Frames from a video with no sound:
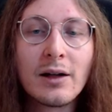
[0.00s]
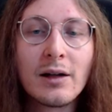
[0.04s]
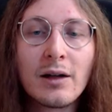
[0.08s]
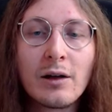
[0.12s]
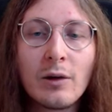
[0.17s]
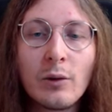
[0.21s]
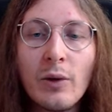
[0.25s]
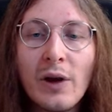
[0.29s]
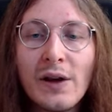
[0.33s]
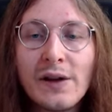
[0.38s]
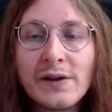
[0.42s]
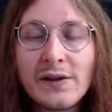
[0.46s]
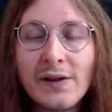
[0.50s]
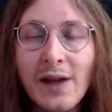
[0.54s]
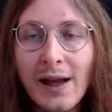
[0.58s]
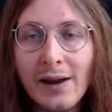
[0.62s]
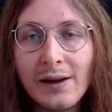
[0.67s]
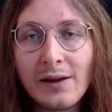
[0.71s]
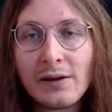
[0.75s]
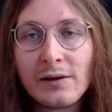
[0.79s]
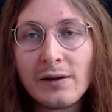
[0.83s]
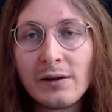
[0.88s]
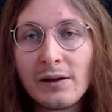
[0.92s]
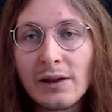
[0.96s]
which
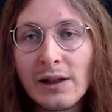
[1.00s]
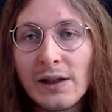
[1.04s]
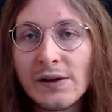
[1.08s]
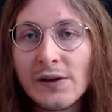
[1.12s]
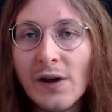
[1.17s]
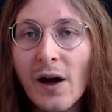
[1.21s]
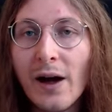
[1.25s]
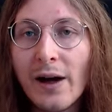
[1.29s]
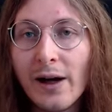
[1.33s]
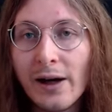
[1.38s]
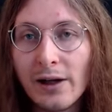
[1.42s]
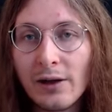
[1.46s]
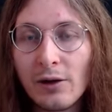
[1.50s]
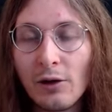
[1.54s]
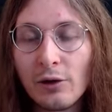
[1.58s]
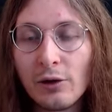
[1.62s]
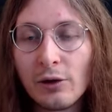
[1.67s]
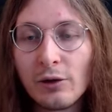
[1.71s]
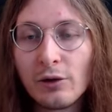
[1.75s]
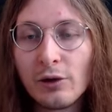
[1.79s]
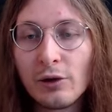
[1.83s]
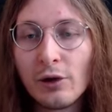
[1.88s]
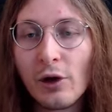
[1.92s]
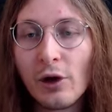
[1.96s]
stat is higher on
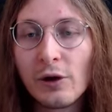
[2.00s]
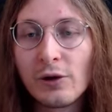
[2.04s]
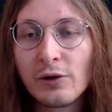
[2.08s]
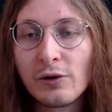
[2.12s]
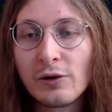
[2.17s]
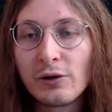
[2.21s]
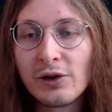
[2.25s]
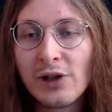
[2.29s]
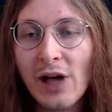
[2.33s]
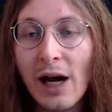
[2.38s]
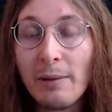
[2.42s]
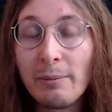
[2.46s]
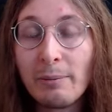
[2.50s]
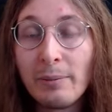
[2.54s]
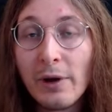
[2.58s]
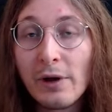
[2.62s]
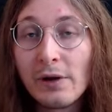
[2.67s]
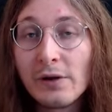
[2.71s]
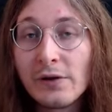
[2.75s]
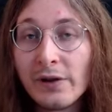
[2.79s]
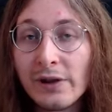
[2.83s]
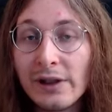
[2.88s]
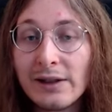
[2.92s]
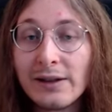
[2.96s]
your
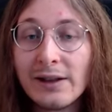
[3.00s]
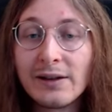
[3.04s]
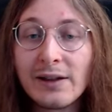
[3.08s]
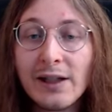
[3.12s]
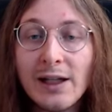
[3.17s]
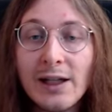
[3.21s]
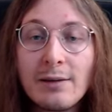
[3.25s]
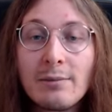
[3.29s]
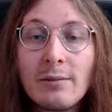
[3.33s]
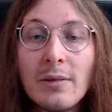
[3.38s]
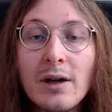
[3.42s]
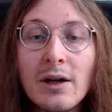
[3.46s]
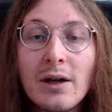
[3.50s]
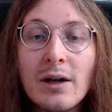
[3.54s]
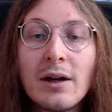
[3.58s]
champions in the team.